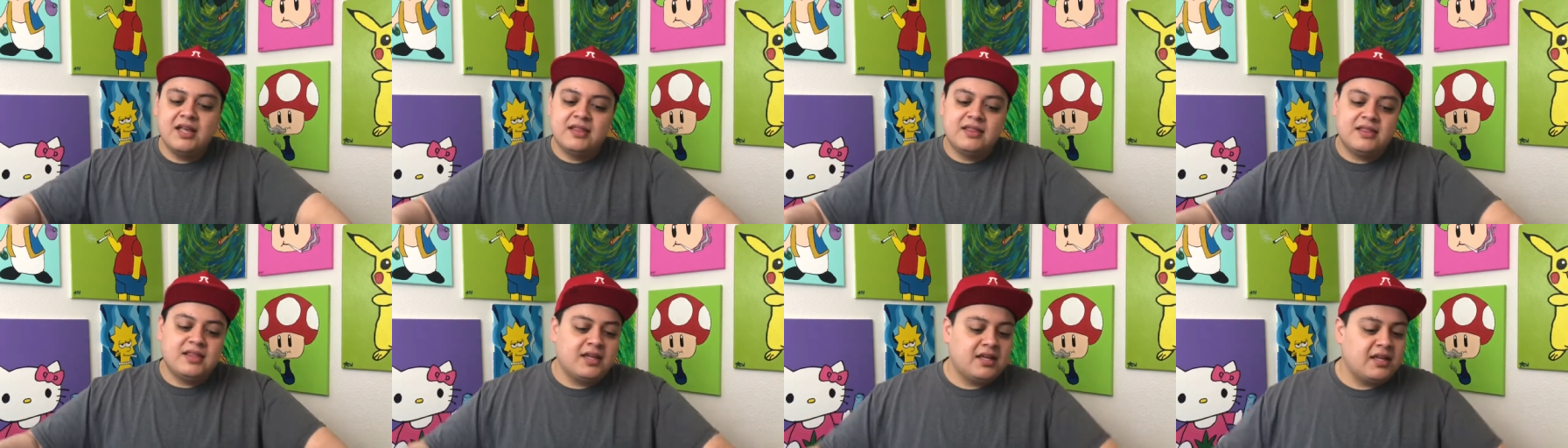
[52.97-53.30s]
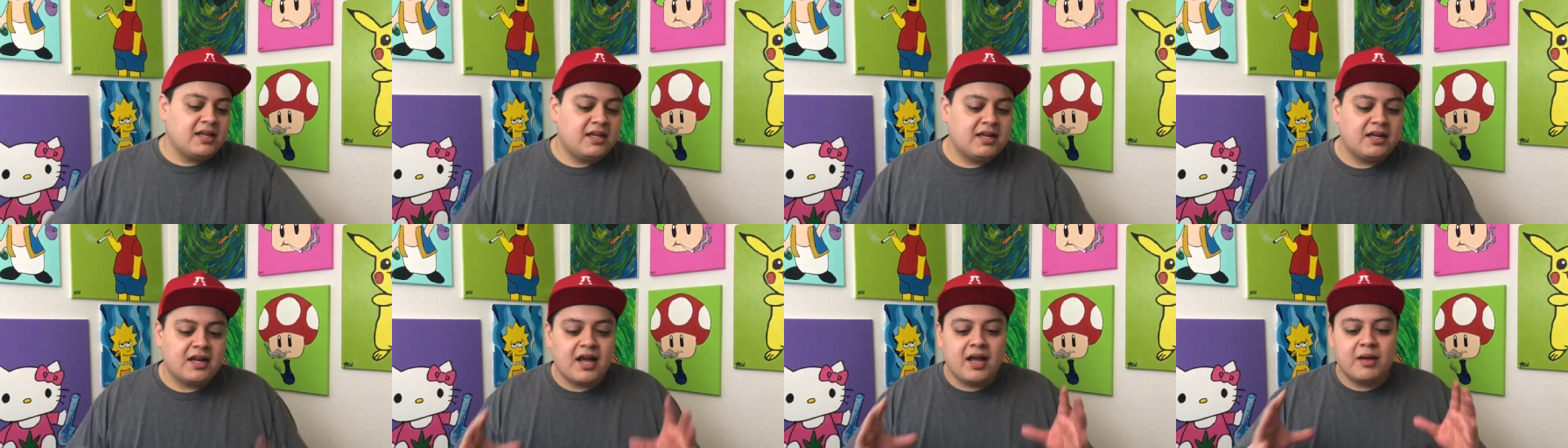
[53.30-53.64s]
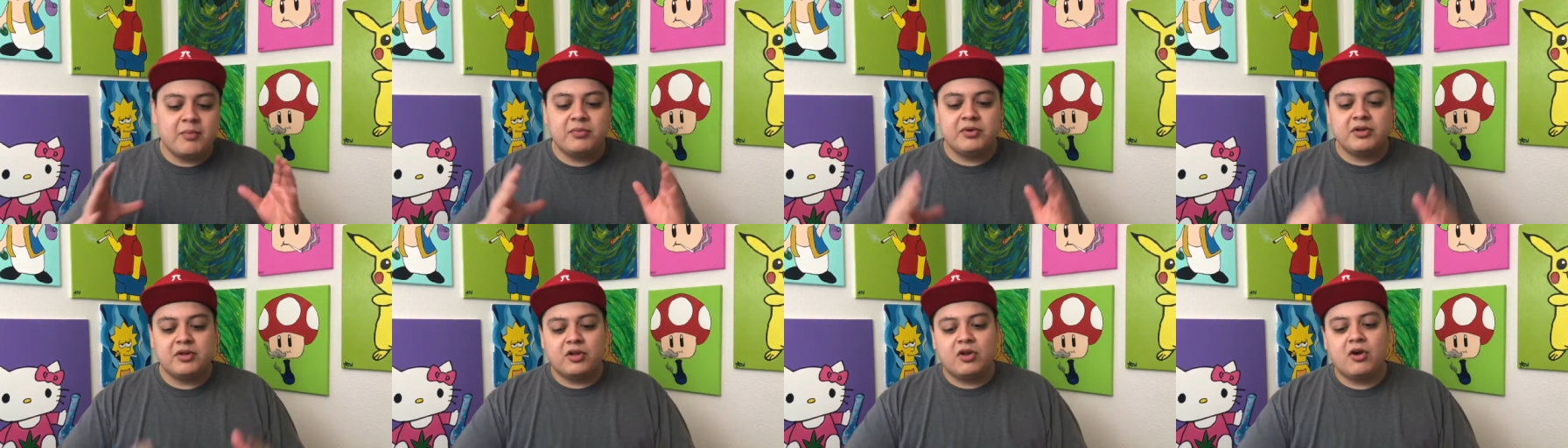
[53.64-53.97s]
then
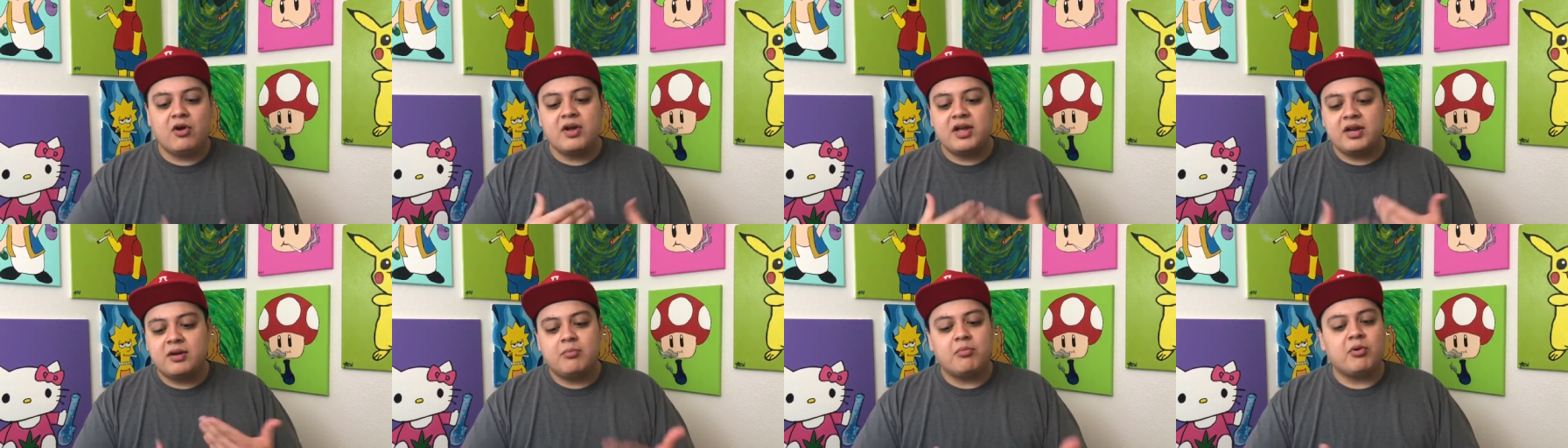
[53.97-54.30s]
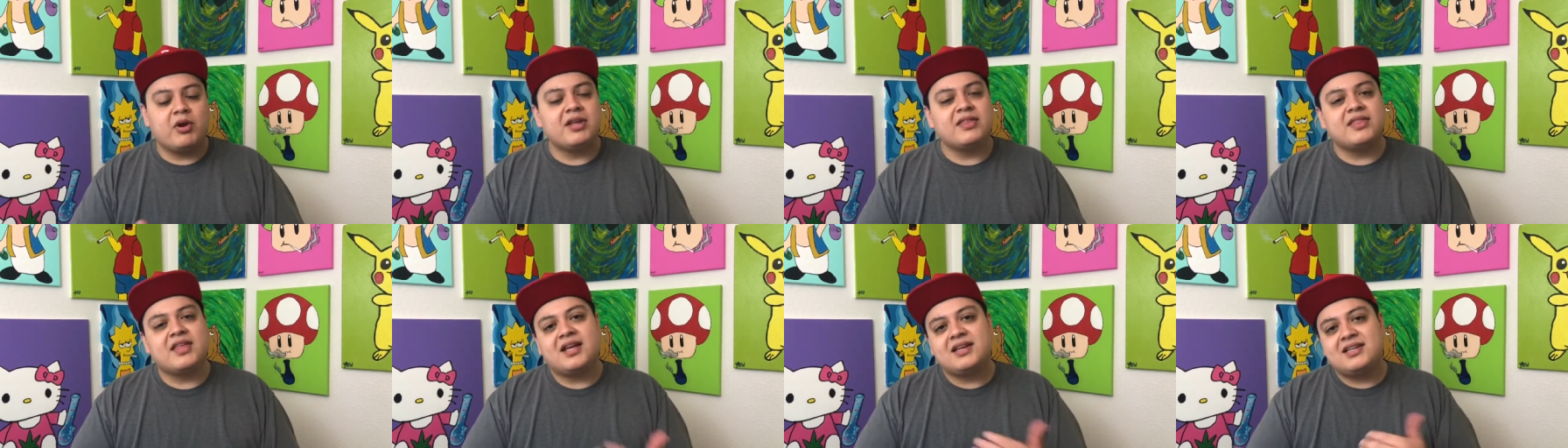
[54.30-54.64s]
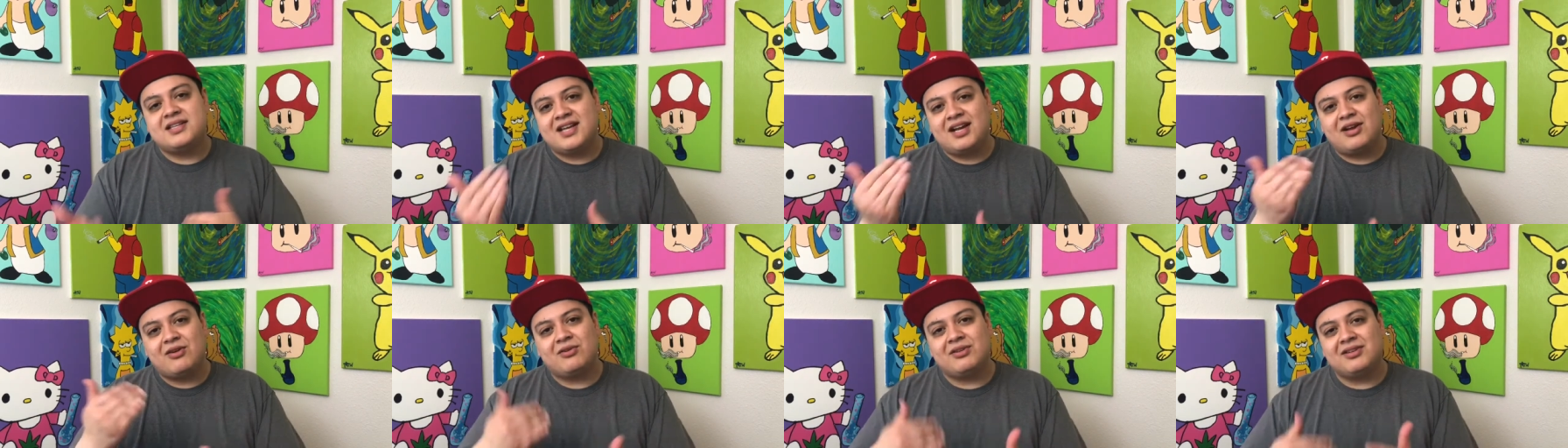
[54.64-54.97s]
I'm going to go ahead and break that
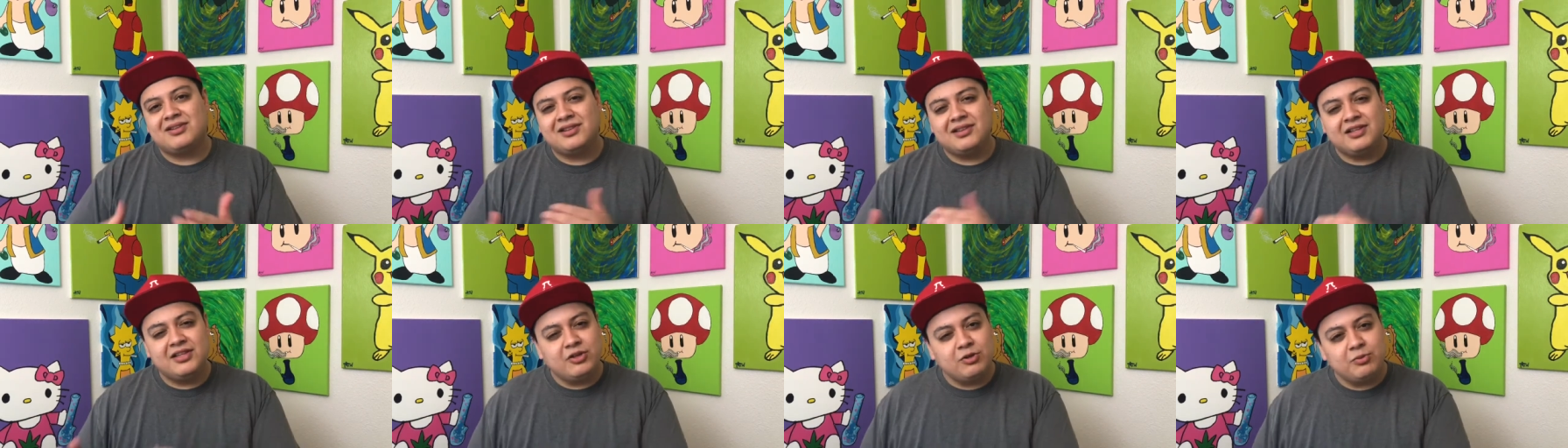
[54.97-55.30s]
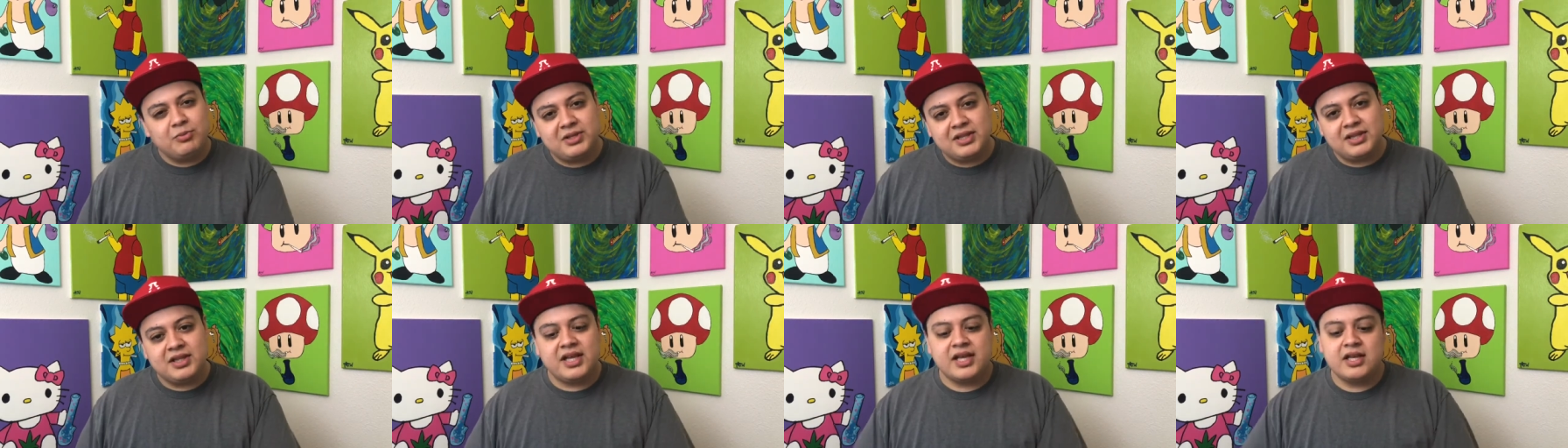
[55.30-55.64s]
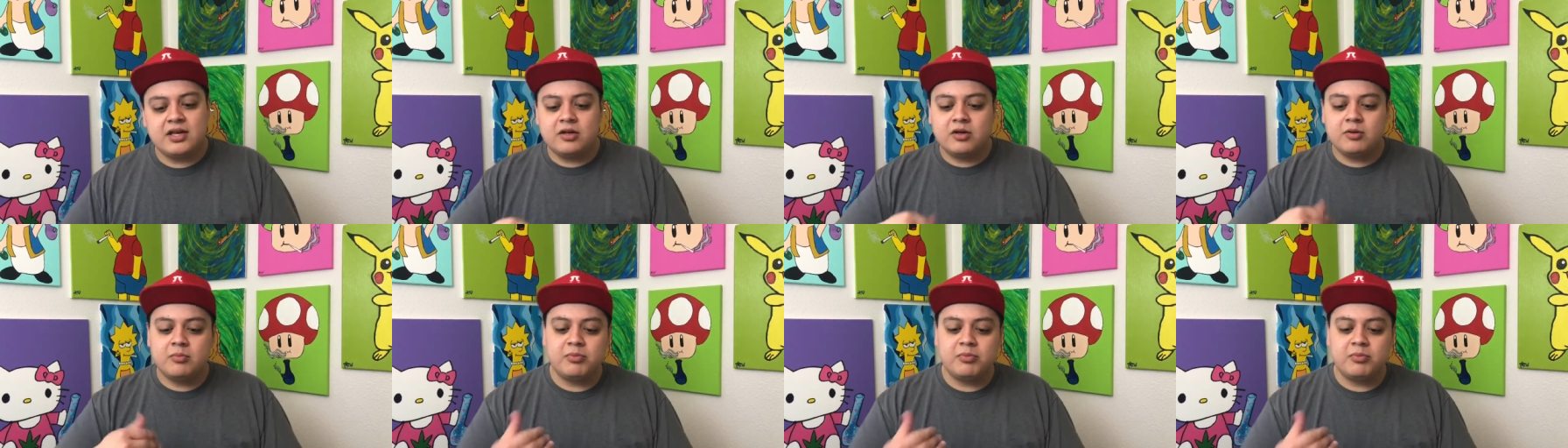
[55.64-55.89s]
down a little bit later.